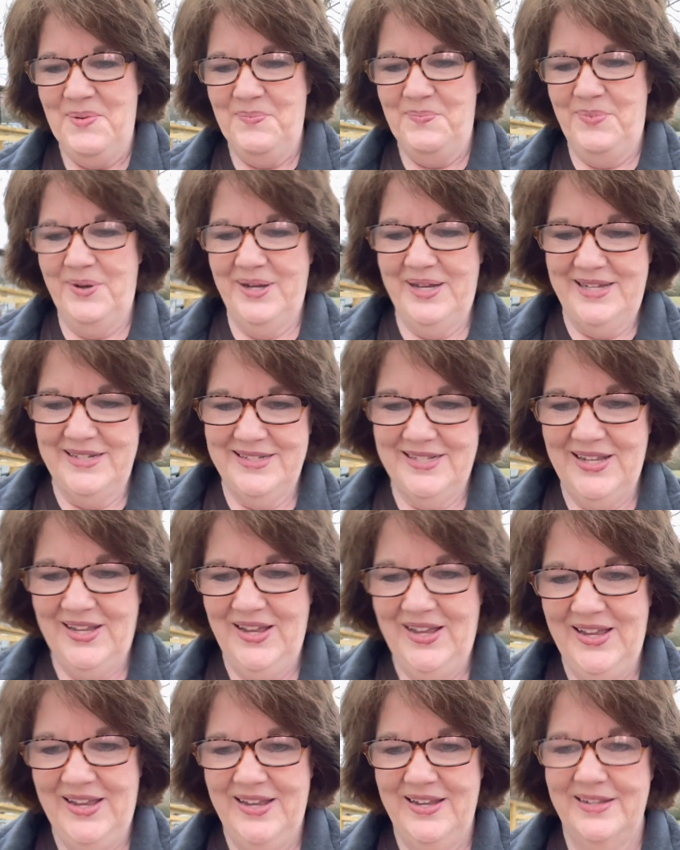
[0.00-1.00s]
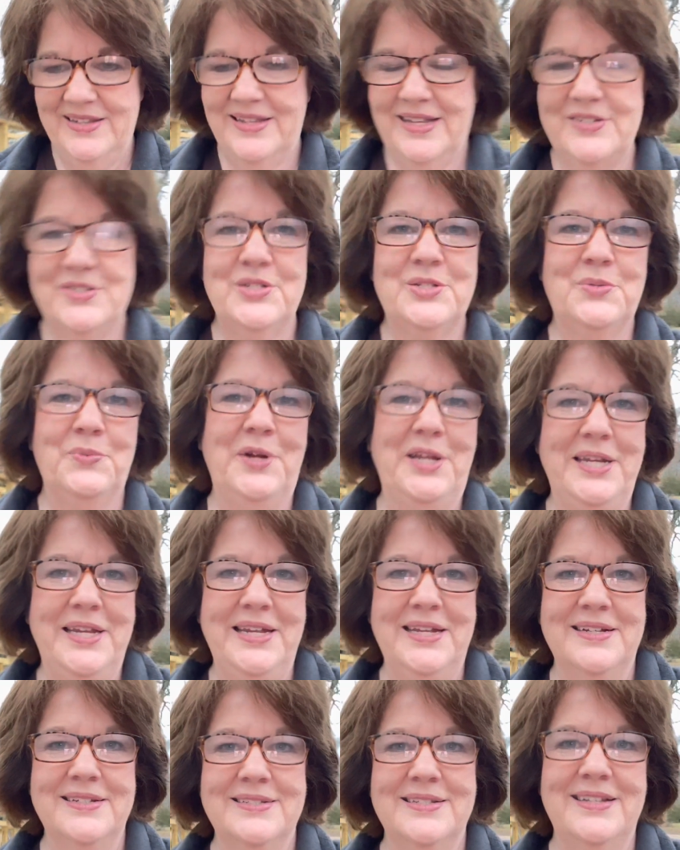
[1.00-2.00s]
But that's just the way it
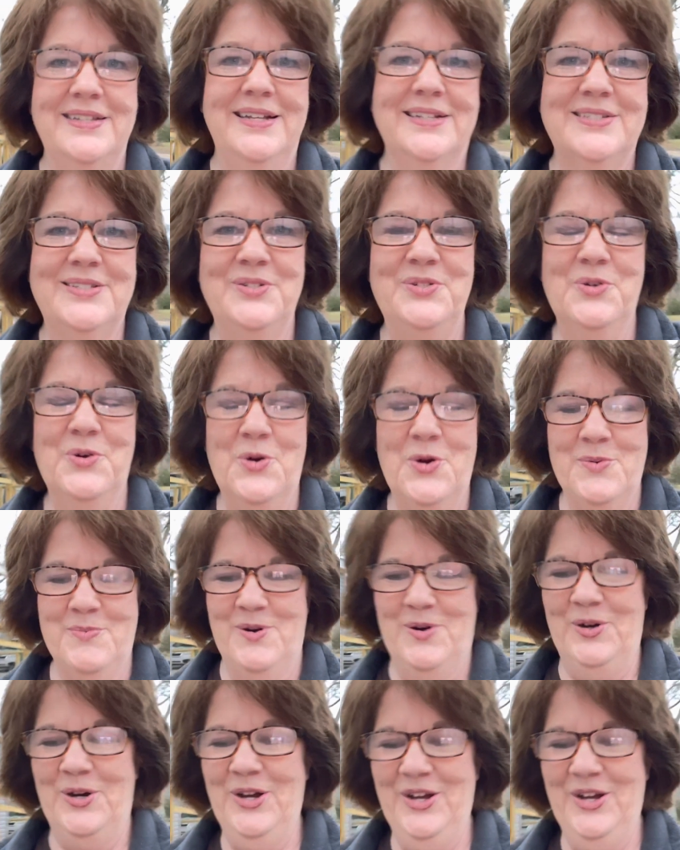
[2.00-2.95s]
is, and that's normal.